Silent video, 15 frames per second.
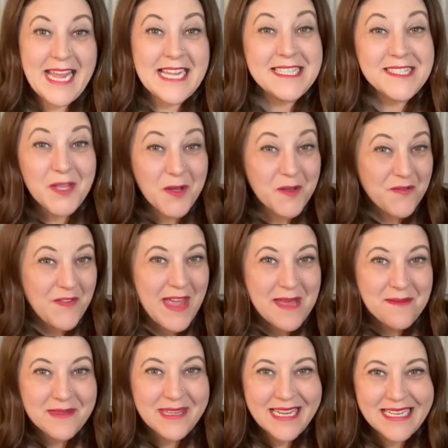soul
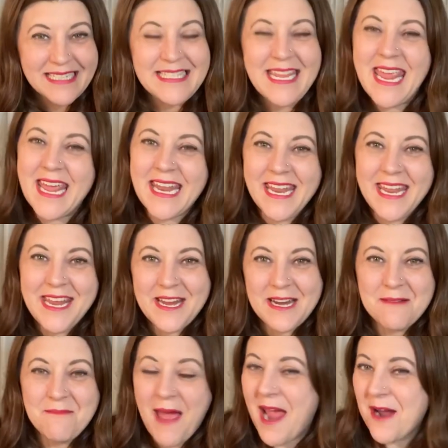family, Tana here,
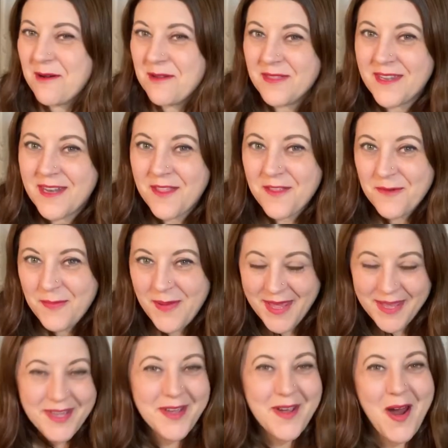back with another pick a
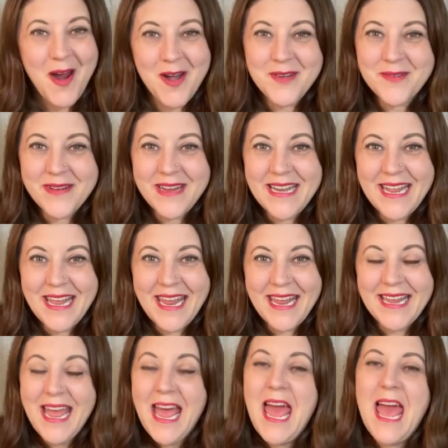card reading,
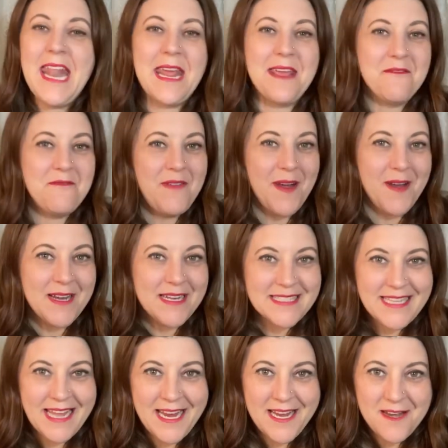and I am very
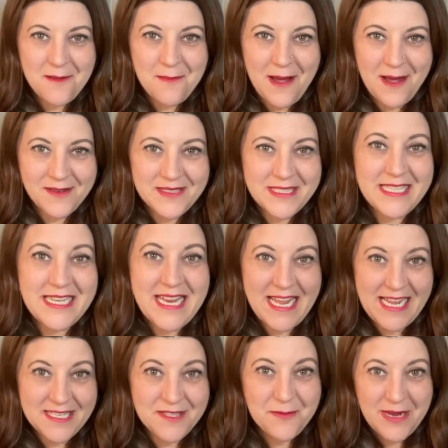excited about
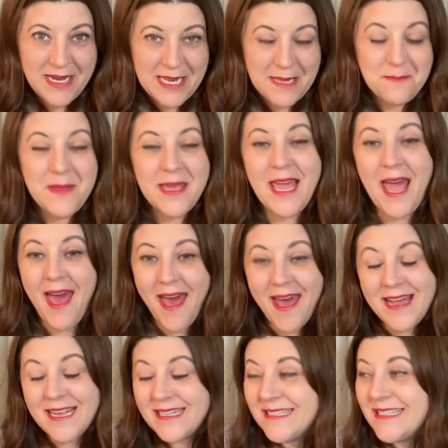today's reading
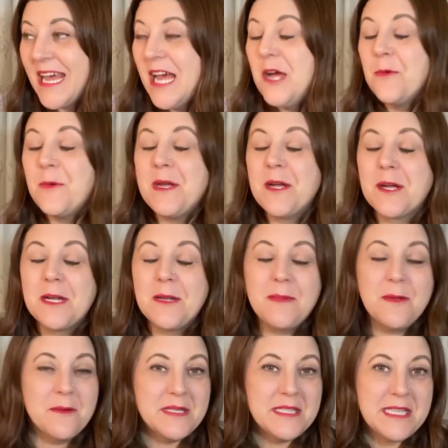because we are going to be
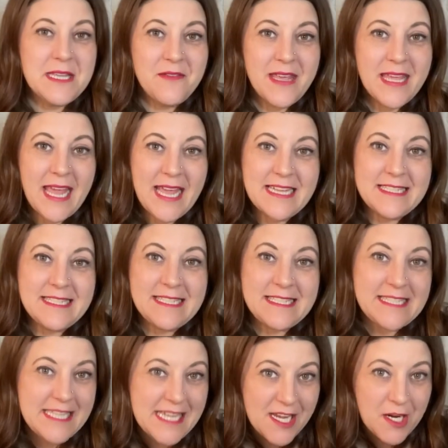receiving a
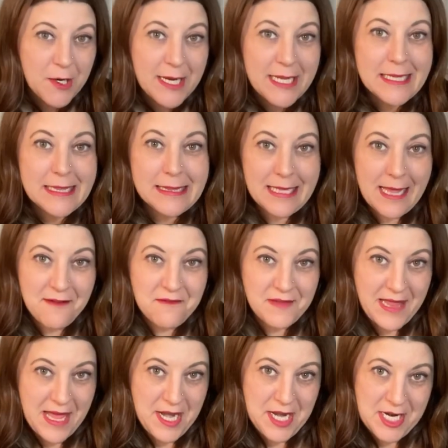secret love
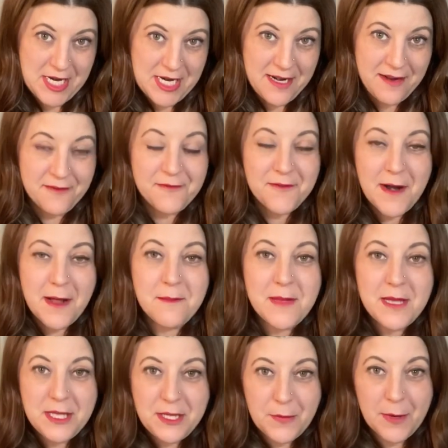letter from
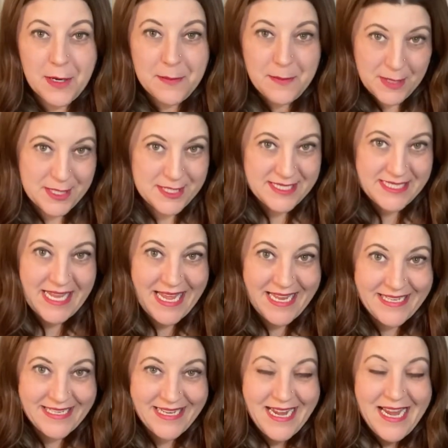your
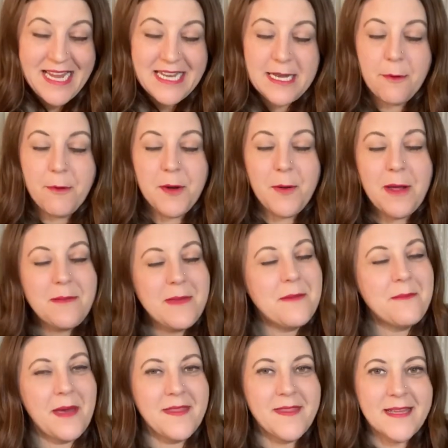person. Now what do I mean by
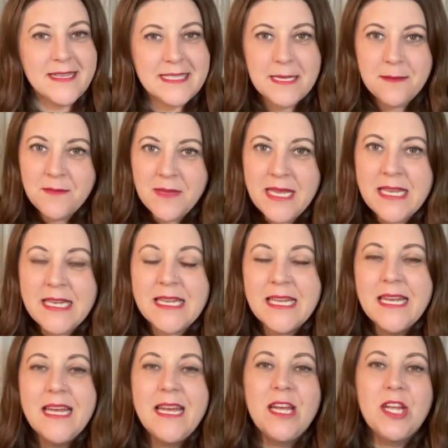this? I mean
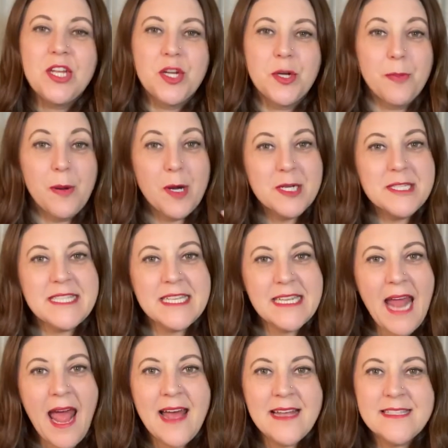your person
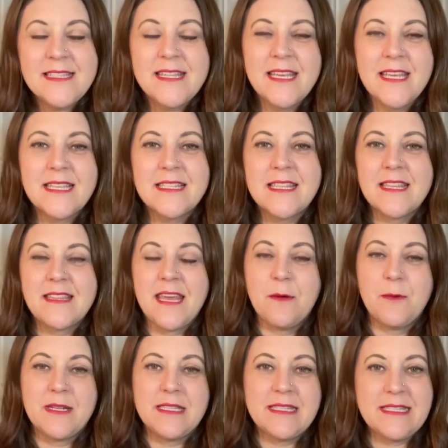has things that they
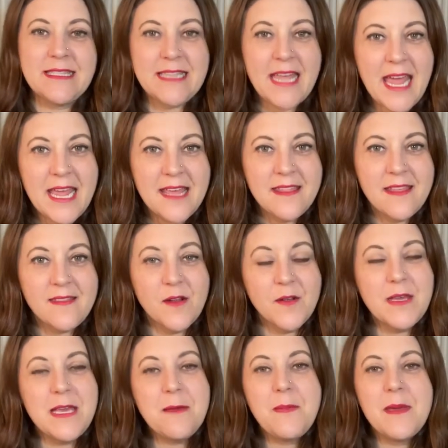would say that they're
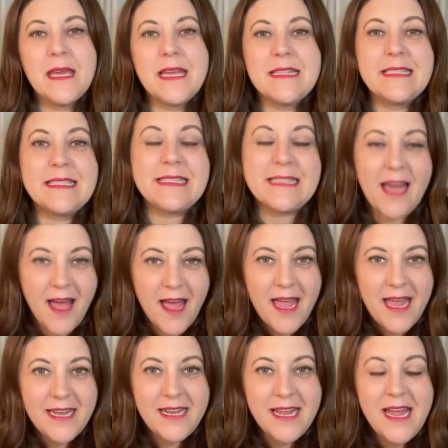keeping
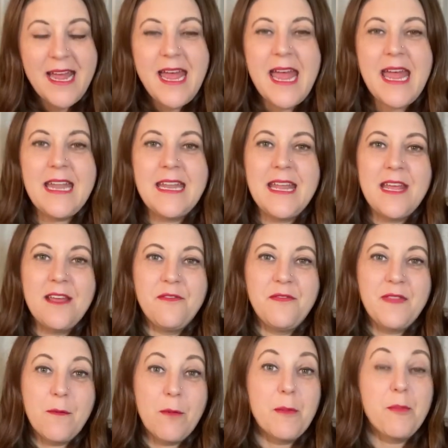inside, and if they
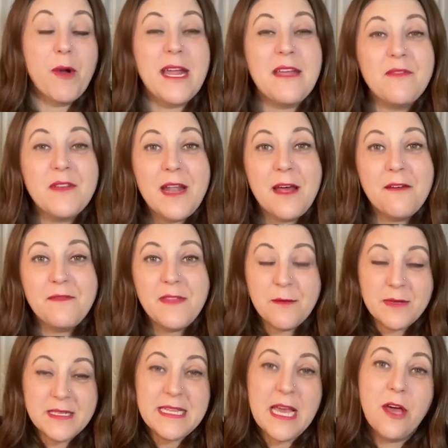were brave enough, they would
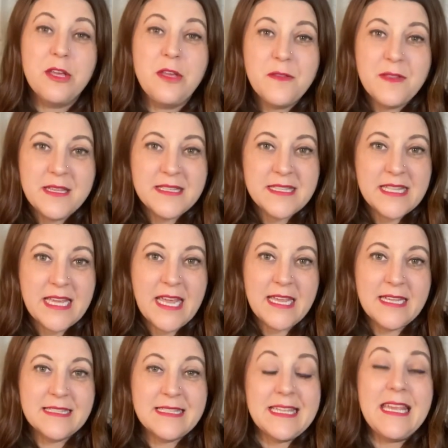tell you these
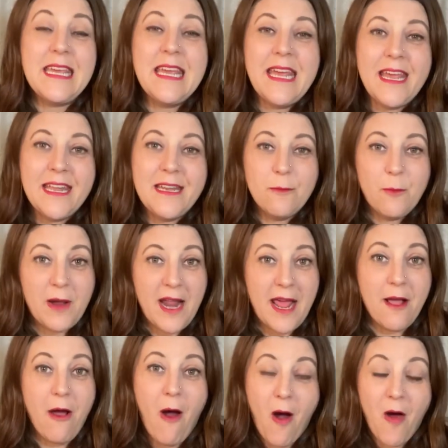things in what I
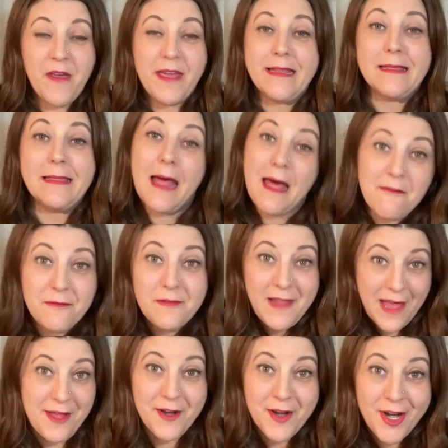call a love
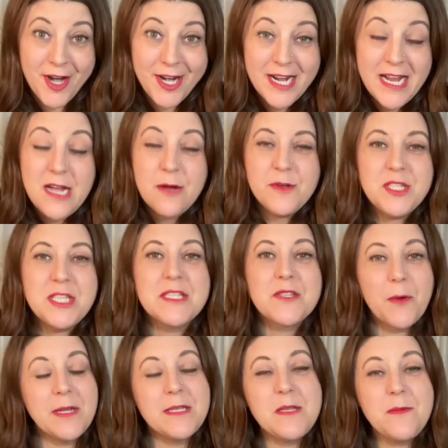letter, which is going
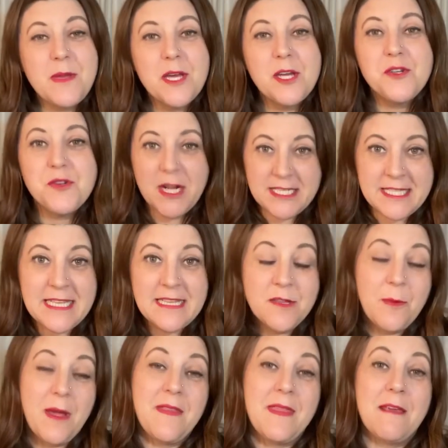to be addressing the way
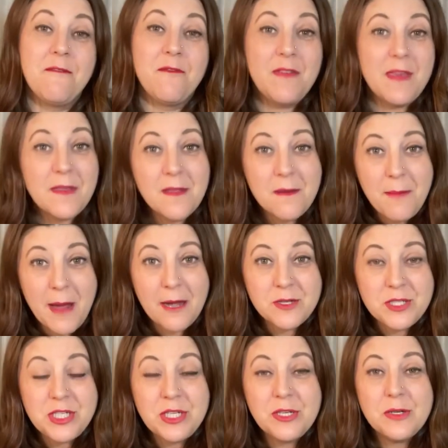they feel about
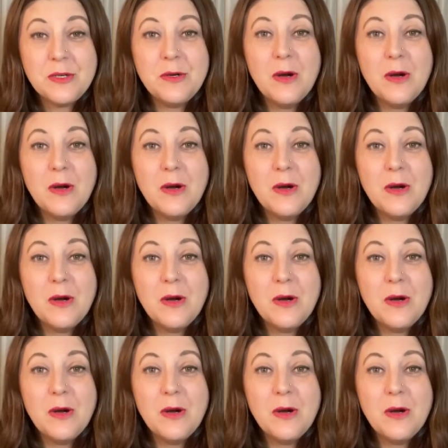you,